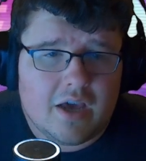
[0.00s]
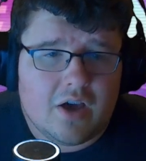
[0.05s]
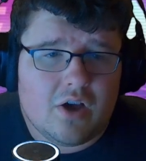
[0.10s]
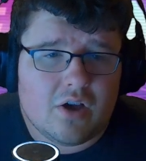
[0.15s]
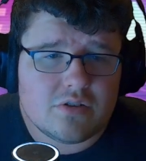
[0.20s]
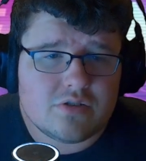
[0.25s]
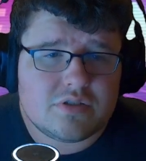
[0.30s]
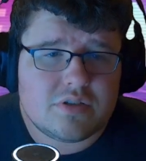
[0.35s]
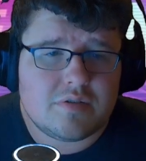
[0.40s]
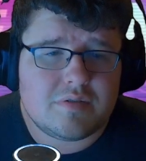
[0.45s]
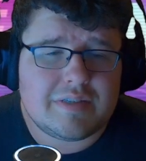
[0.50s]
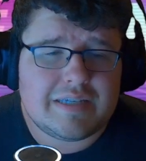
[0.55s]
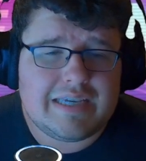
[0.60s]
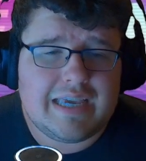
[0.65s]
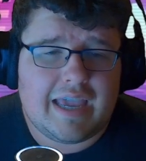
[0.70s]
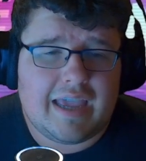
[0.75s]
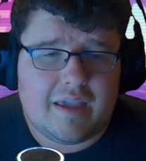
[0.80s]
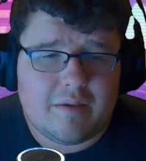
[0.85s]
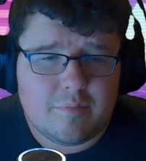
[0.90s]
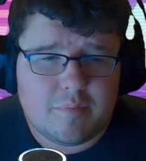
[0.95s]
Also, the
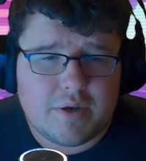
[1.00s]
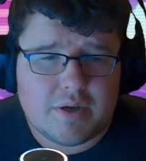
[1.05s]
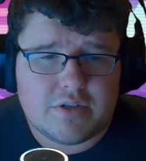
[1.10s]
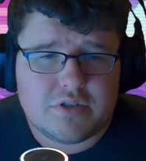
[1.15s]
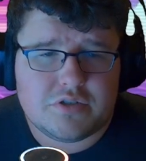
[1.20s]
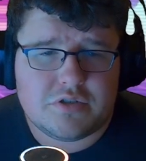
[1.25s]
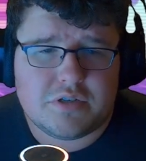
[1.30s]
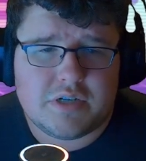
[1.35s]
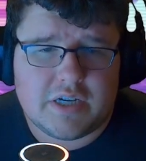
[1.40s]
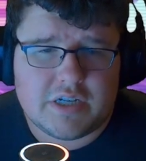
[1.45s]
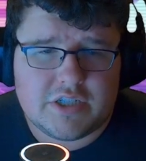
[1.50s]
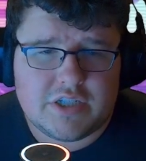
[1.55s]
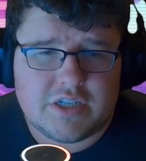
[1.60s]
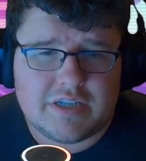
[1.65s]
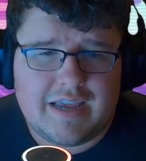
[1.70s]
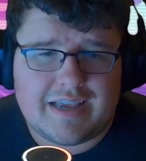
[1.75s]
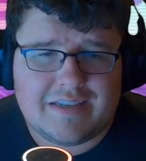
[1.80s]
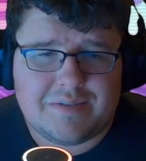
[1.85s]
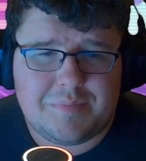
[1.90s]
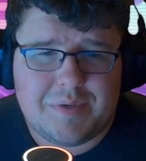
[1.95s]
aim punch reduction
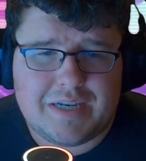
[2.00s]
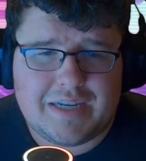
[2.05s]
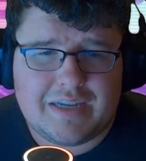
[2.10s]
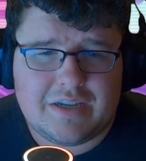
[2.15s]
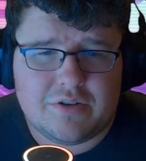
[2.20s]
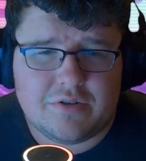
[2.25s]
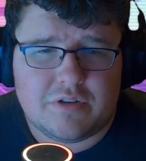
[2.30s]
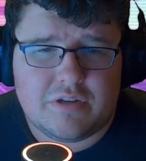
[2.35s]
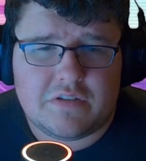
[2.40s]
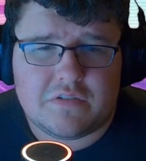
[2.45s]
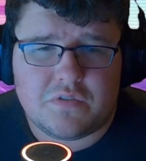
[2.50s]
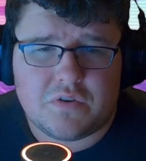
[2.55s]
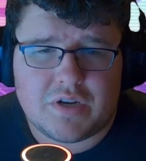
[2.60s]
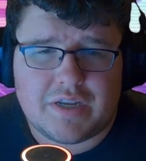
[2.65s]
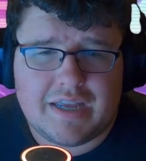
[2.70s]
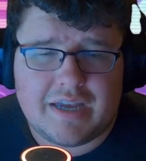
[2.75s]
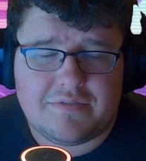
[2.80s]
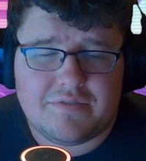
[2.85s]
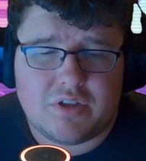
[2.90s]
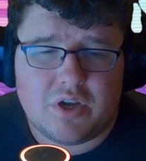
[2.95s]
has been increased for
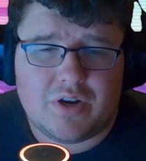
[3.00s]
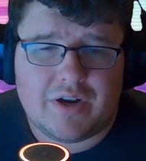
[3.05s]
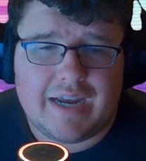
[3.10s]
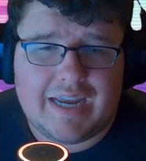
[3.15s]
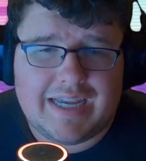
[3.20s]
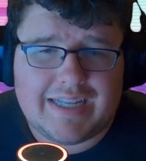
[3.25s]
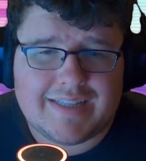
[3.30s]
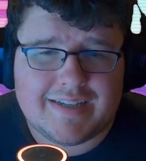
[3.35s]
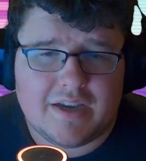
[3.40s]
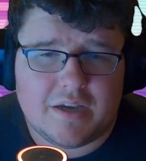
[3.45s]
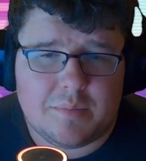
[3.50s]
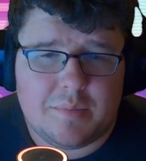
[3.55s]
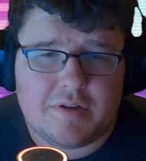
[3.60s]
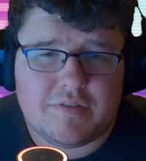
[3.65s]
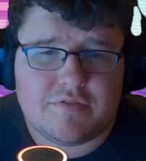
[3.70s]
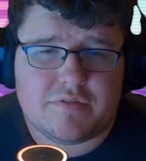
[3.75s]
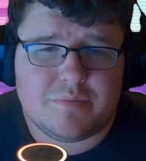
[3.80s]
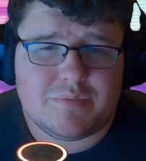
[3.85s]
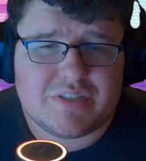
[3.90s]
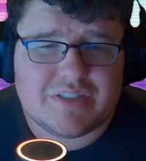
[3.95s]
Kevlar and helmet
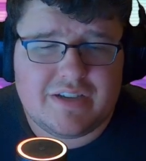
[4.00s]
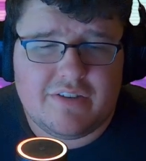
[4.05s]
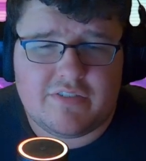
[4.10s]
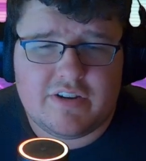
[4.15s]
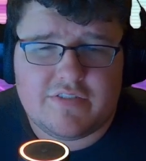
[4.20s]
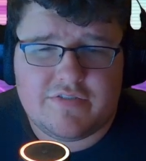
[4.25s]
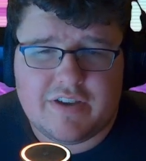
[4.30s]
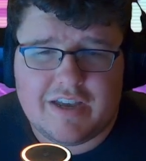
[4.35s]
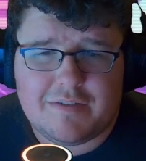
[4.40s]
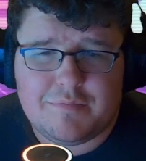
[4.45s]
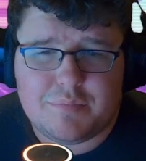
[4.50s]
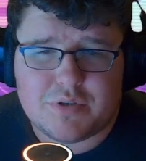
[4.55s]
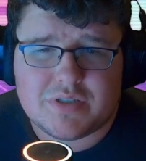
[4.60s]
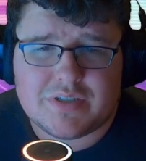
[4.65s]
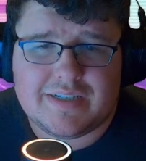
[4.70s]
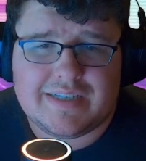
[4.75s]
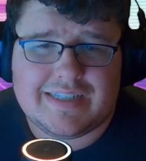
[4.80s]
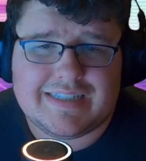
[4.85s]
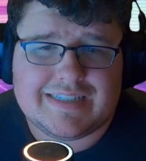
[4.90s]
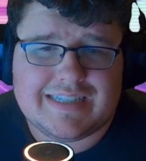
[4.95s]
from
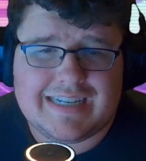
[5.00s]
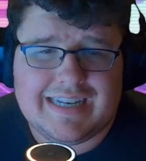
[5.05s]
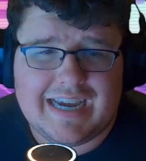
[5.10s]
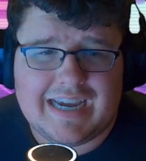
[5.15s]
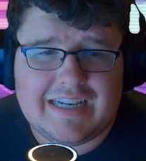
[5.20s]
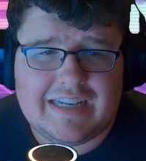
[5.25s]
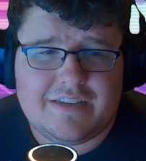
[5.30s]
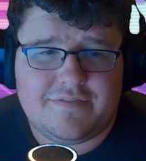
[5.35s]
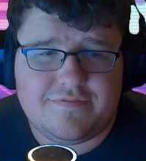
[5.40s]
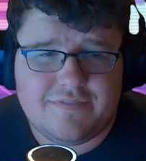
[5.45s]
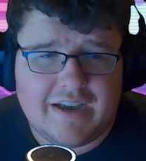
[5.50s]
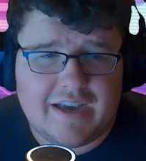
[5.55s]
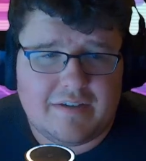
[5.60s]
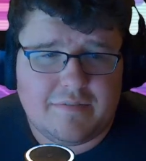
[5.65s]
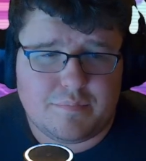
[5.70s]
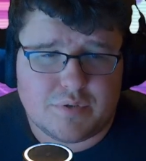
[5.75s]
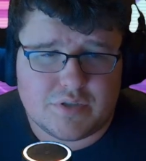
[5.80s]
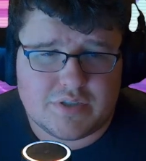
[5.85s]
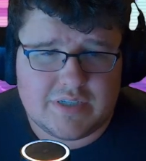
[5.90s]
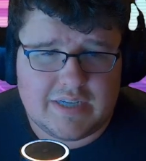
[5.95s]
75% to
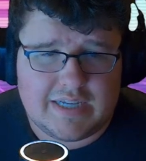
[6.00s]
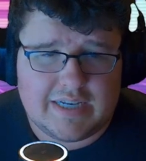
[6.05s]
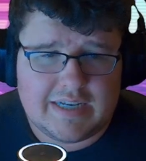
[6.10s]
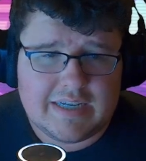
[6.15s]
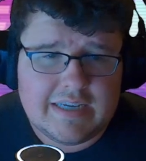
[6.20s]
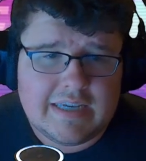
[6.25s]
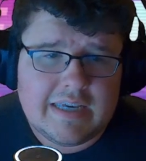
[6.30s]
95%.